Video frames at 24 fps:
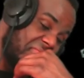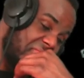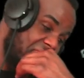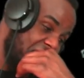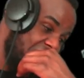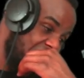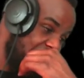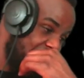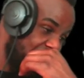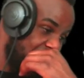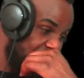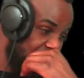
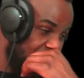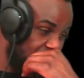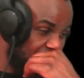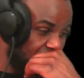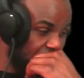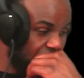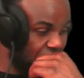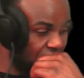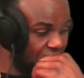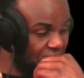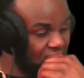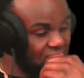
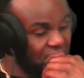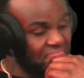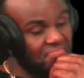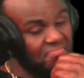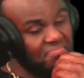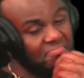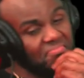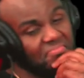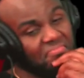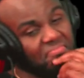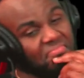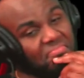
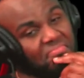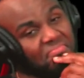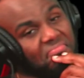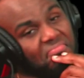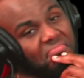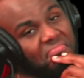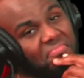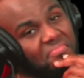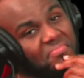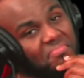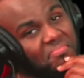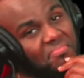
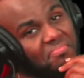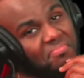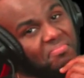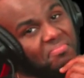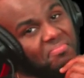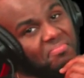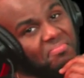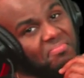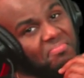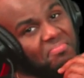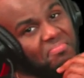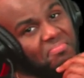
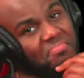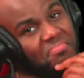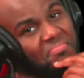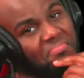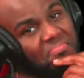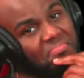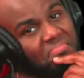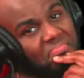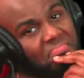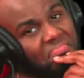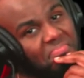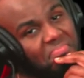
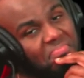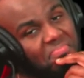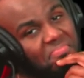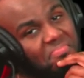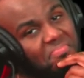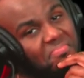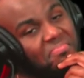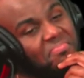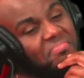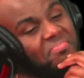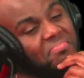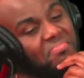
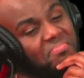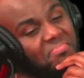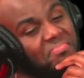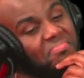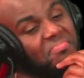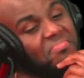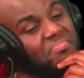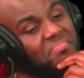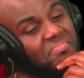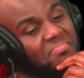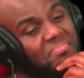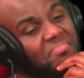
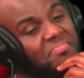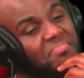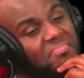(no one is talking)